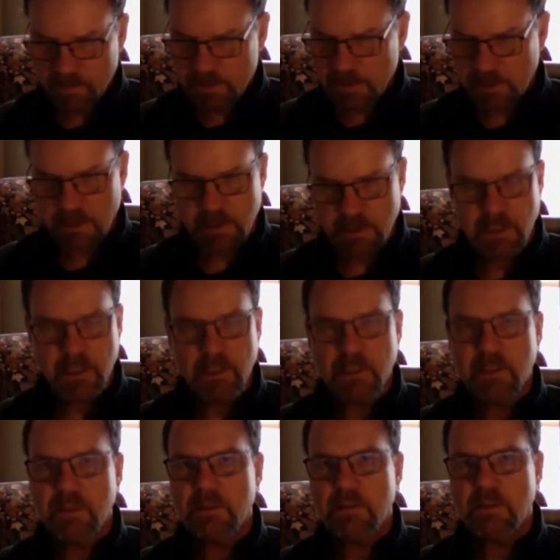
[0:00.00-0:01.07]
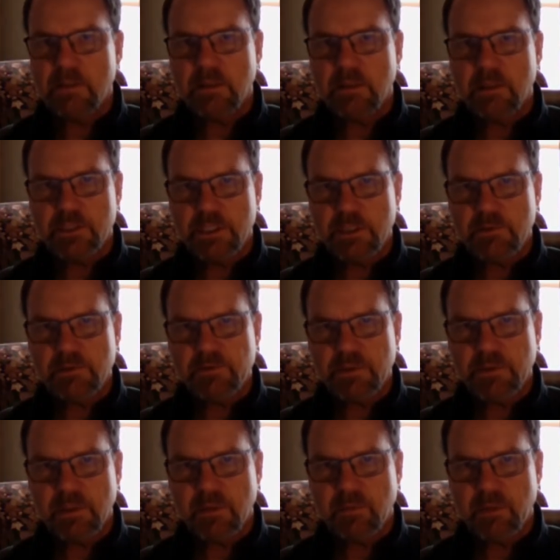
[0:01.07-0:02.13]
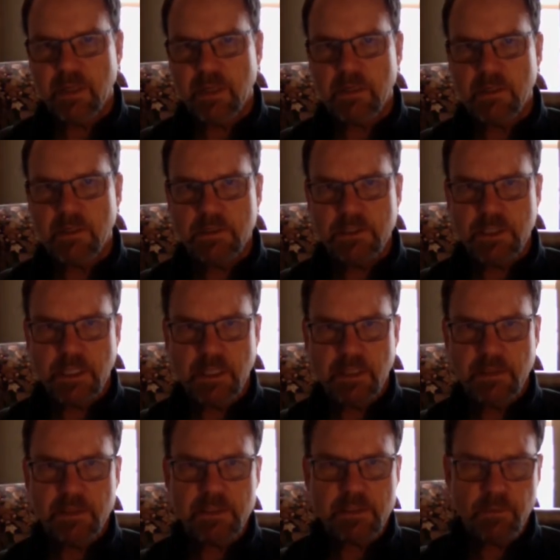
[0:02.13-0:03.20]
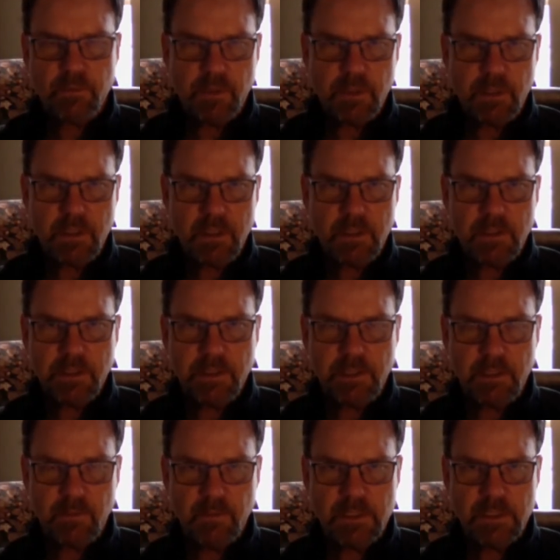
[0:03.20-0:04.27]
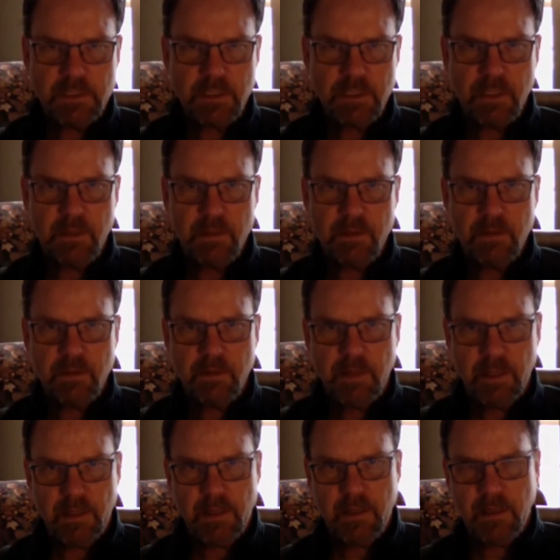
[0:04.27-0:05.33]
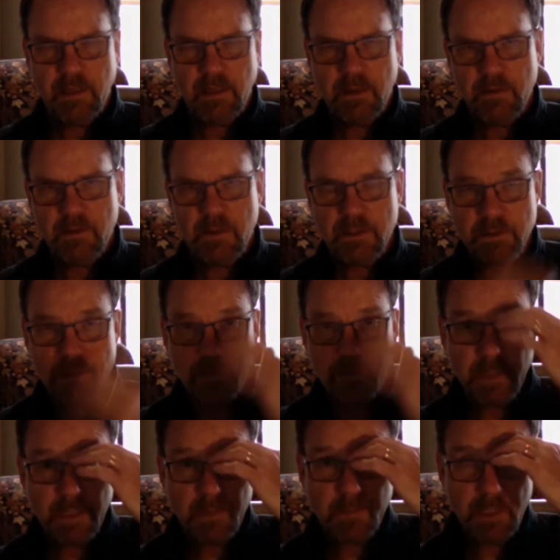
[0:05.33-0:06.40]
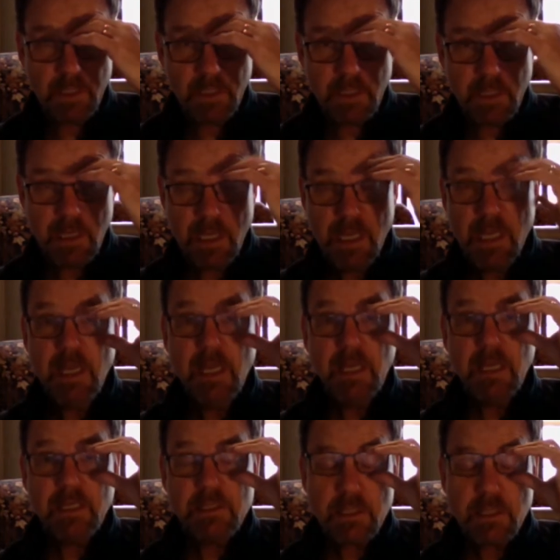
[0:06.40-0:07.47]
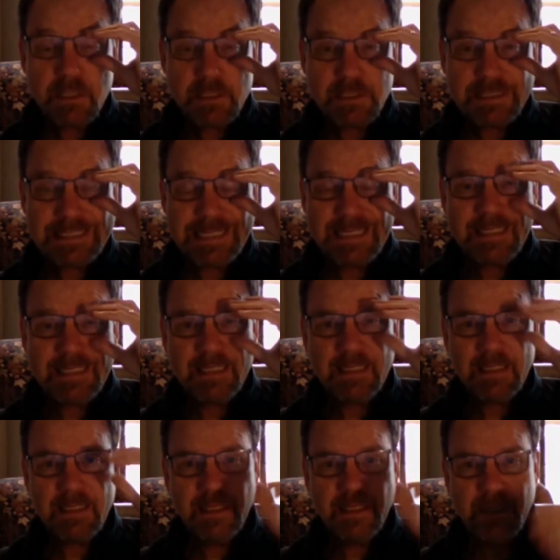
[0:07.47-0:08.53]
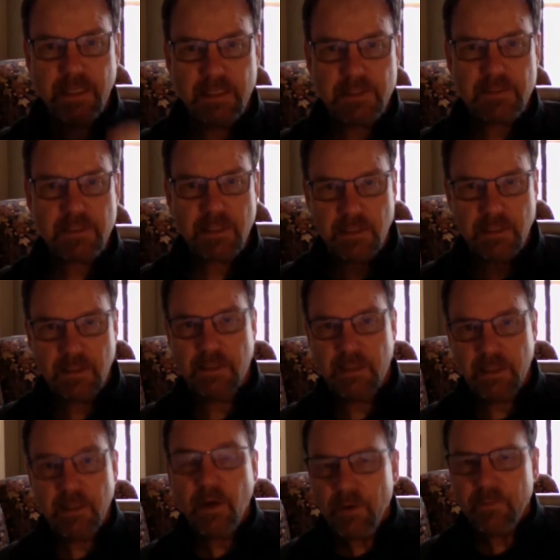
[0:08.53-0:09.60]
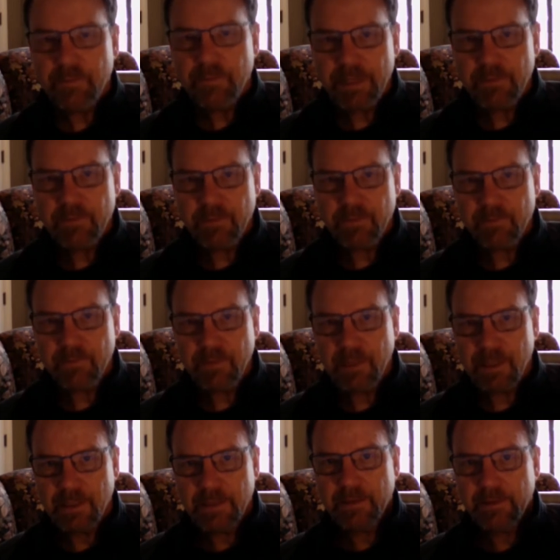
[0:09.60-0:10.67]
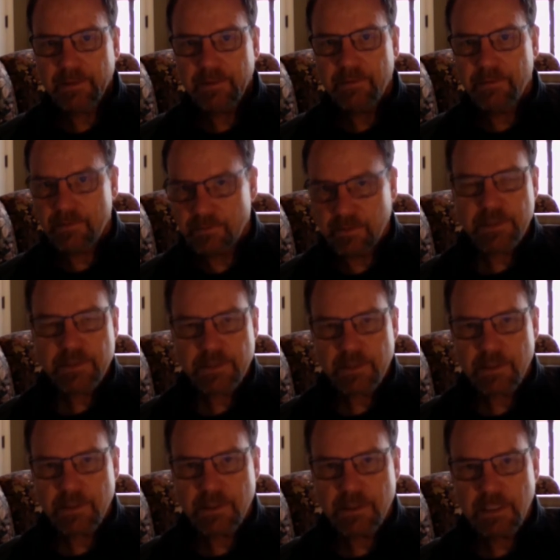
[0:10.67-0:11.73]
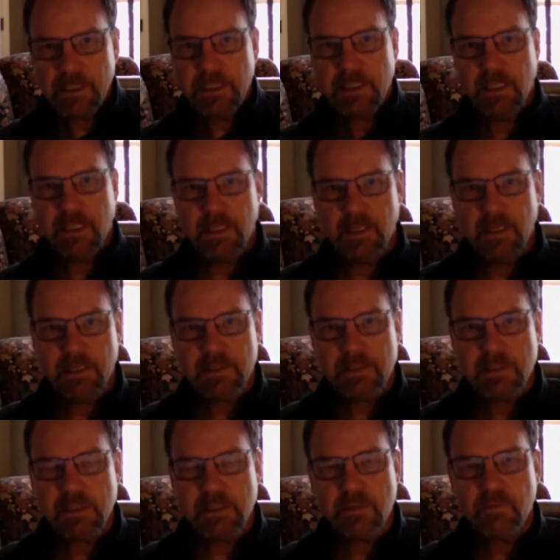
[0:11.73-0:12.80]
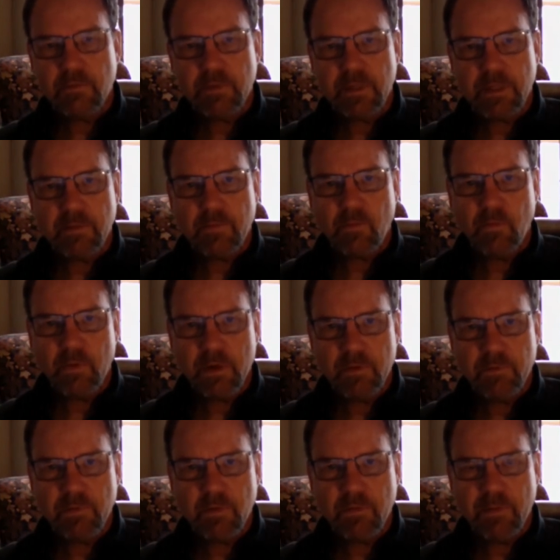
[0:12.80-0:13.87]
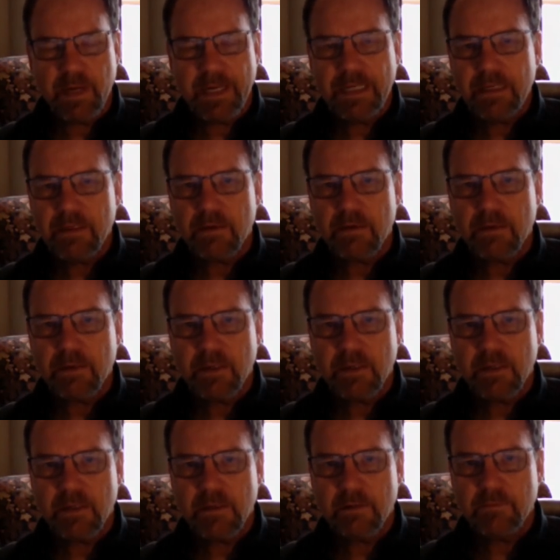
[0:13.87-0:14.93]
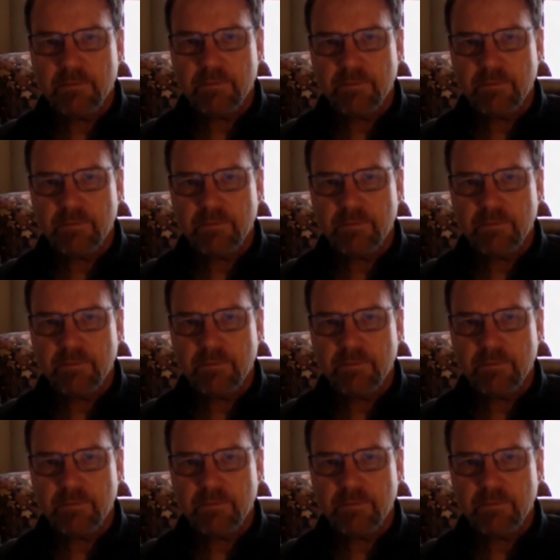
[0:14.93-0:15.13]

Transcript: said and done, she was feeling better. She had this book that they read together, had it in her drawstring backpack. And to this day, it's in her bedroom on her dresser as a really wonderful reminder of